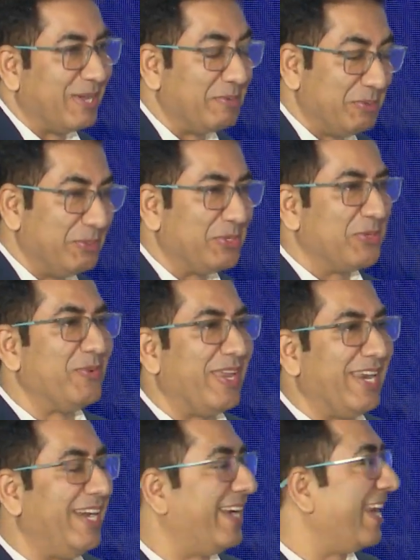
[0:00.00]
I'm used to a
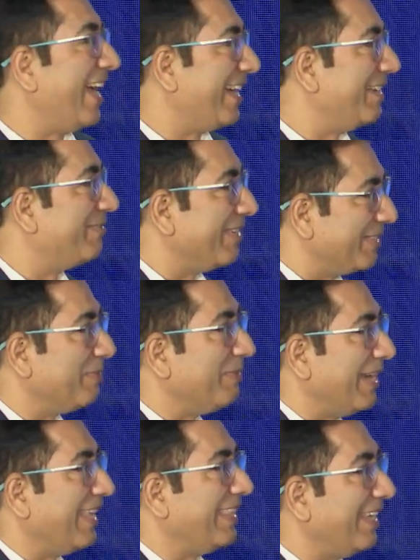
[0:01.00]
very interactive session,
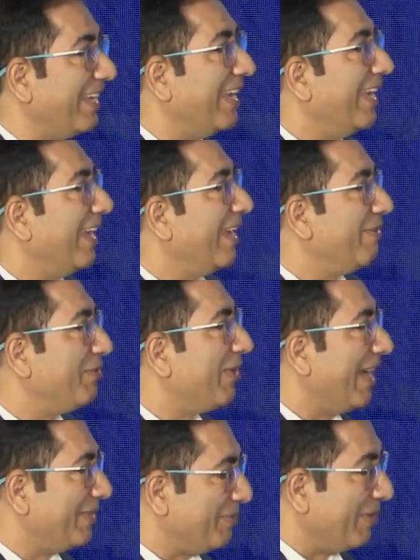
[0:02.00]
but I think if you guys